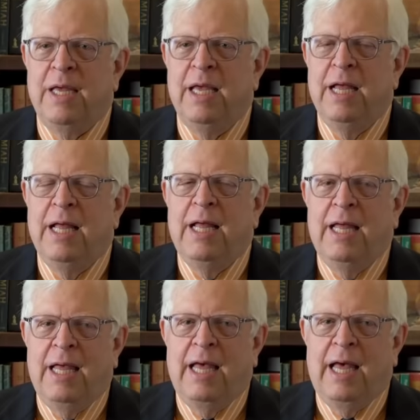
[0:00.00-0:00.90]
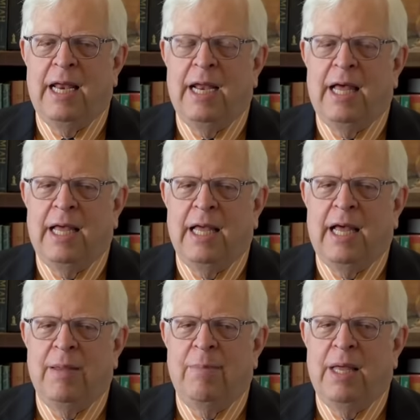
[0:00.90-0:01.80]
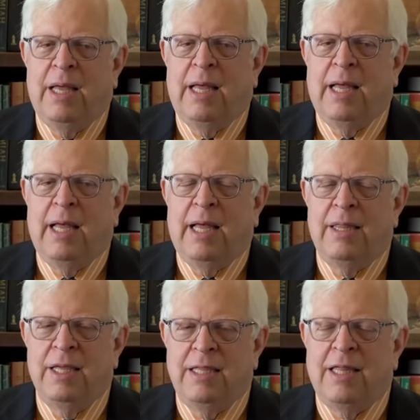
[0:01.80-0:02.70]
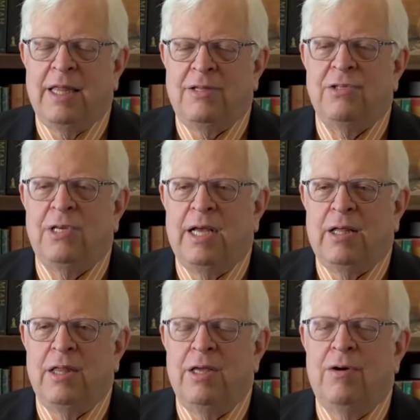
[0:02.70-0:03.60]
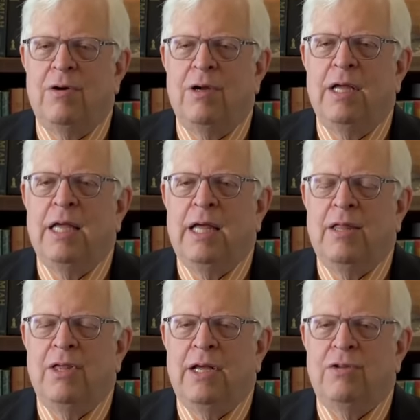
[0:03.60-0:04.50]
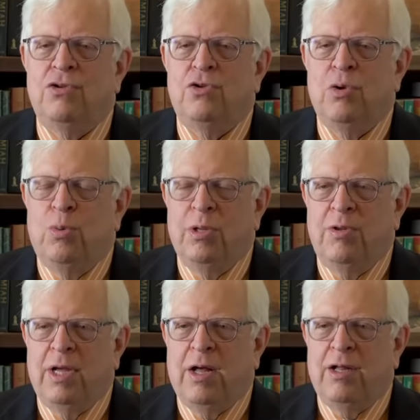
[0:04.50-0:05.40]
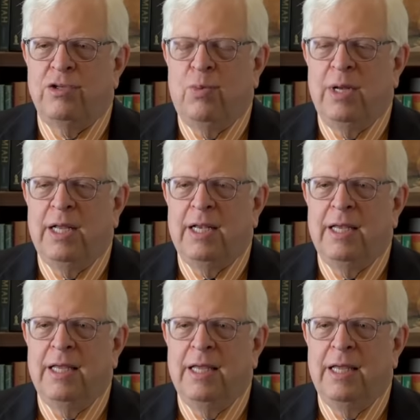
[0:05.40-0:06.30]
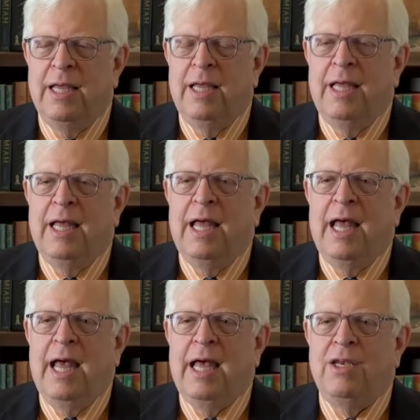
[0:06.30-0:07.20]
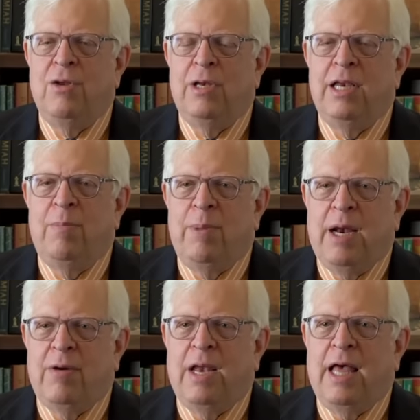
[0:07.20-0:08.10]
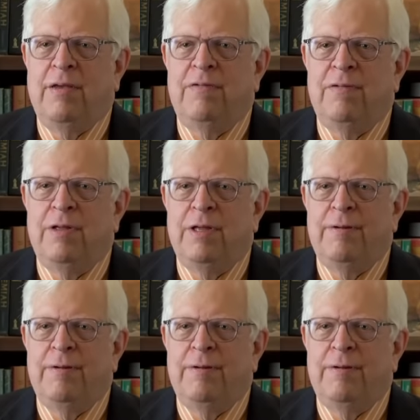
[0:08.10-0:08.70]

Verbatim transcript: me and I, I, I think that that's healthier. I think it's truer to God's will, and you'll lead a better life.